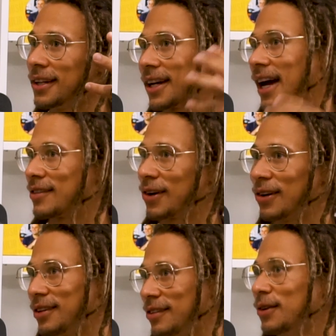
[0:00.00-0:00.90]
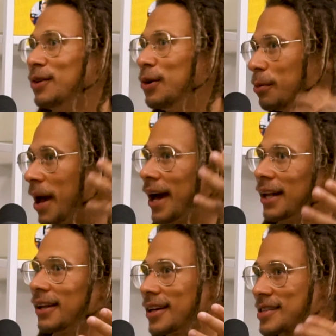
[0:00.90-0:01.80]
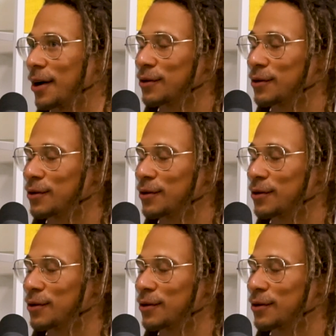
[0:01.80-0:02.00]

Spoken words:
Like I turned into a new man because I